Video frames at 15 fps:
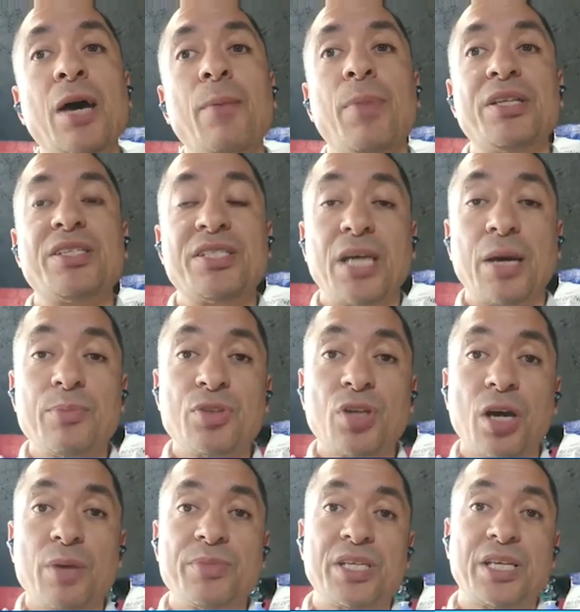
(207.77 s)
but
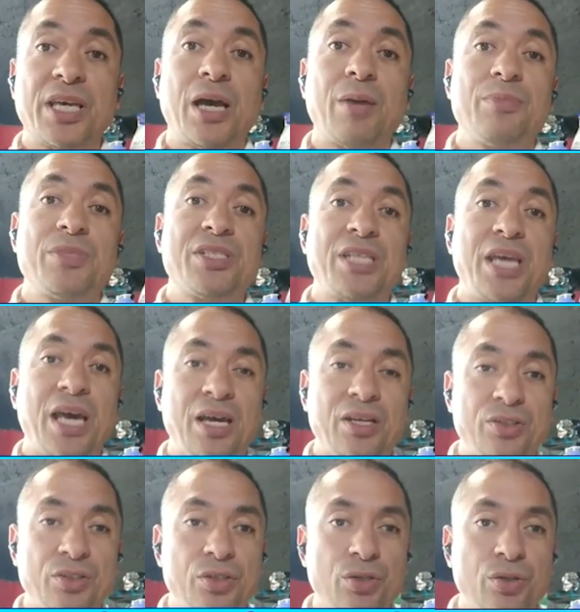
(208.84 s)
sometimes it comes
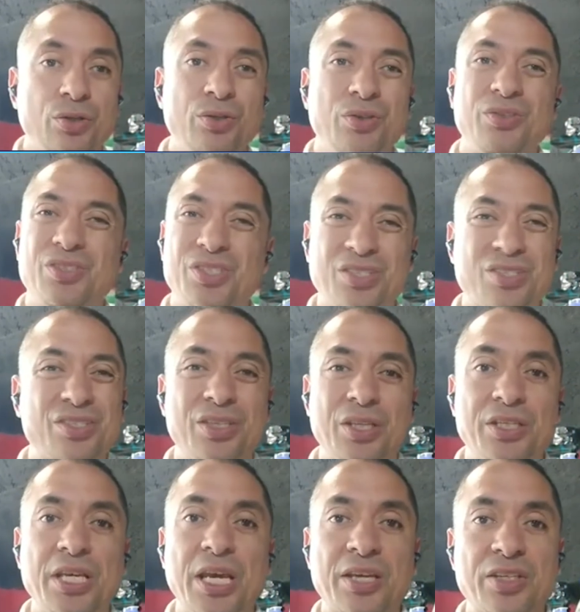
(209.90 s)
down to just the
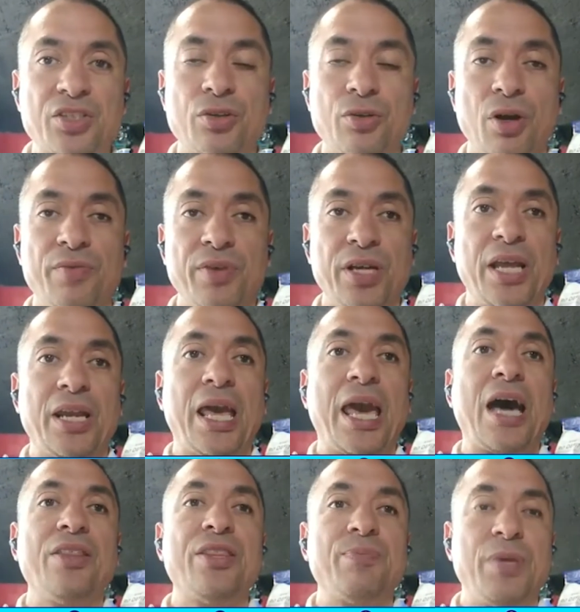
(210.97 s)
texture of it and
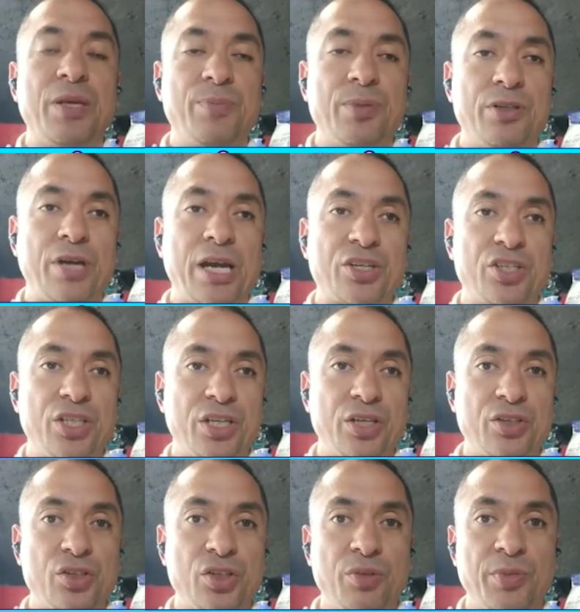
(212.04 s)
how the people are actually
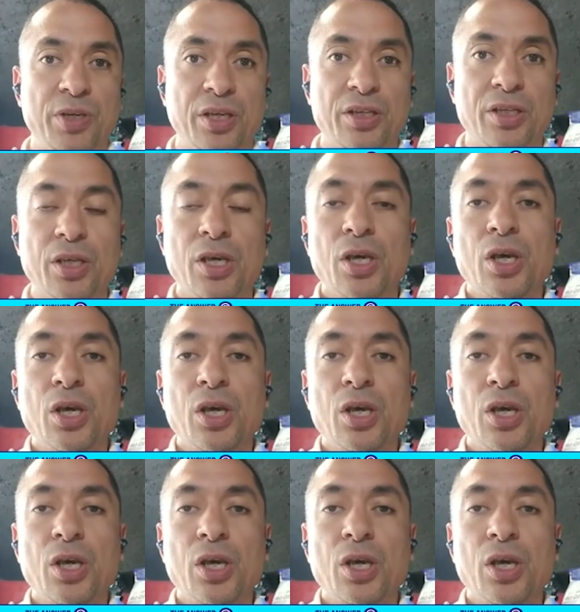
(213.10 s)
consuming it.